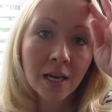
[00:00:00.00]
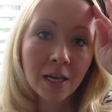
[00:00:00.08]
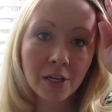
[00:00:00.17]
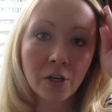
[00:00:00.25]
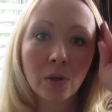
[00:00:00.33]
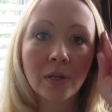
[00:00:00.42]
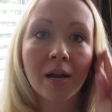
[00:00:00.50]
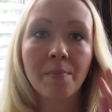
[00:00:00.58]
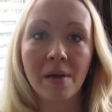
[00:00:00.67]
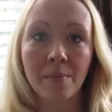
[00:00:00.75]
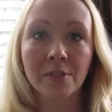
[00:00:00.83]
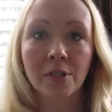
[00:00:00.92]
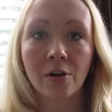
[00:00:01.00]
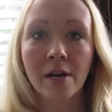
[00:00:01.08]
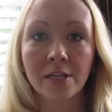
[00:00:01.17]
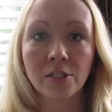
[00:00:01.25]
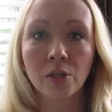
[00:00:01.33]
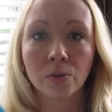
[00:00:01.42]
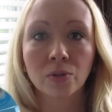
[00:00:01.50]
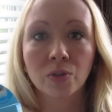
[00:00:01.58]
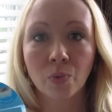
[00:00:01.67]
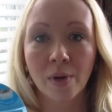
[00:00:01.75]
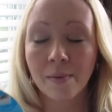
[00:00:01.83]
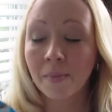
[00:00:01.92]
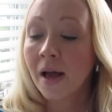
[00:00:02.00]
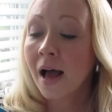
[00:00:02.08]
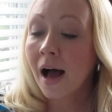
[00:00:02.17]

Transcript: you know a lot of babies her age don't swim